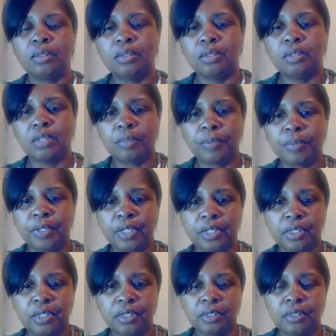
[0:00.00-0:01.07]
Ziplet
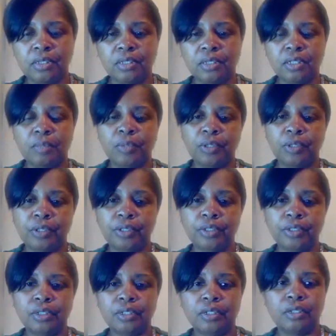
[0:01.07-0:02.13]
is similar
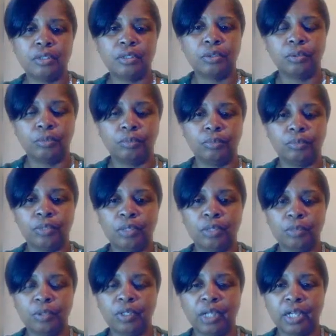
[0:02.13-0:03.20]
to Zoom
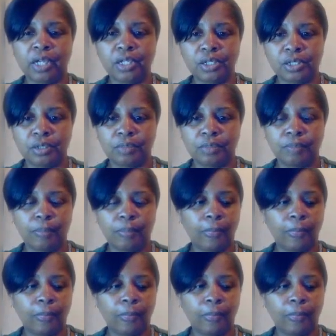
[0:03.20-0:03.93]
communication.